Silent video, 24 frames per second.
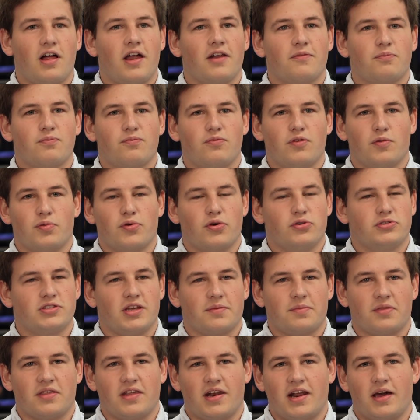A lot of the
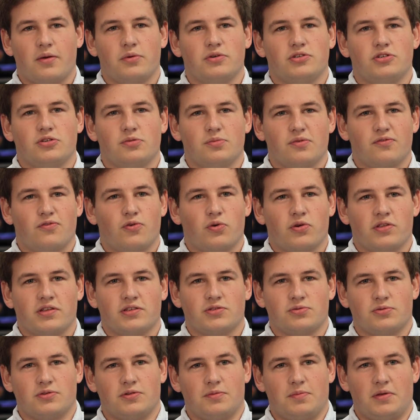prototyping that I would do before
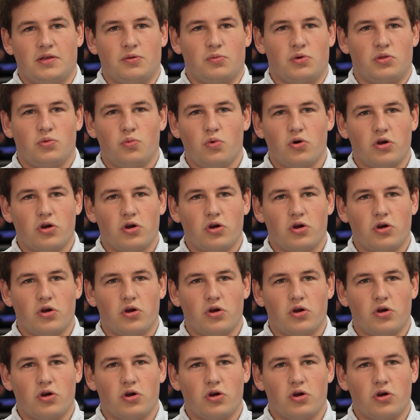this would be with